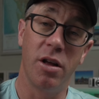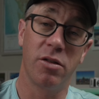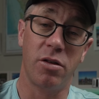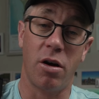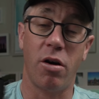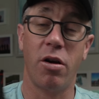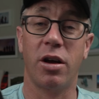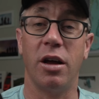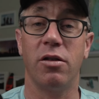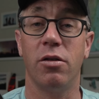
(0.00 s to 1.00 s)
so I
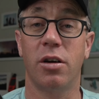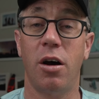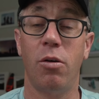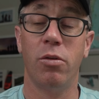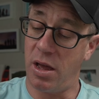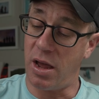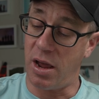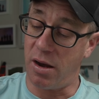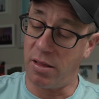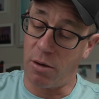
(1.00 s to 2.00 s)
don't get too cold,
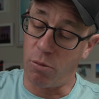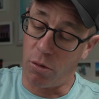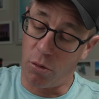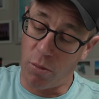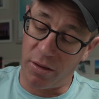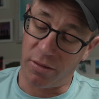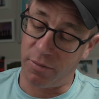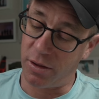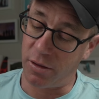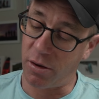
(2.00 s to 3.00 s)
and that will always
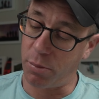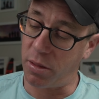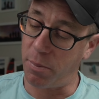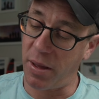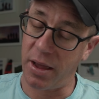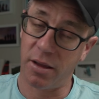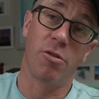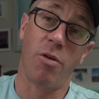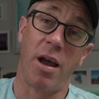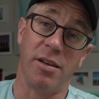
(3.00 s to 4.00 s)
live near the top of the pack.
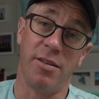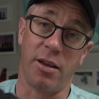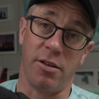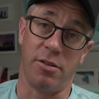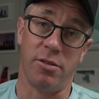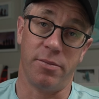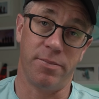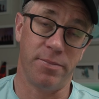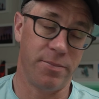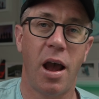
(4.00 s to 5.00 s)
Great jackets.
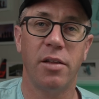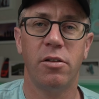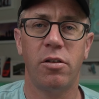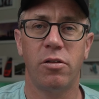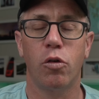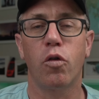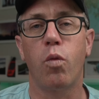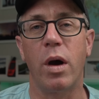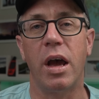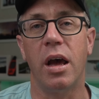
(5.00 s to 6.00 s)
And this is sort
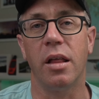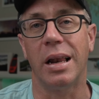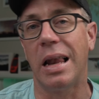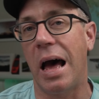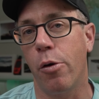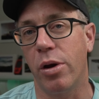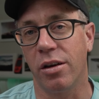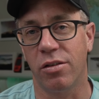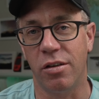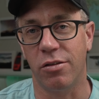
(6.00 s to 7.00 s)
of where the
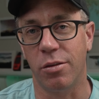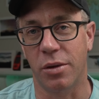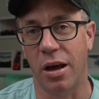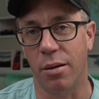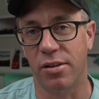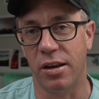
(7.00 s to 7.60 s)
layering system comes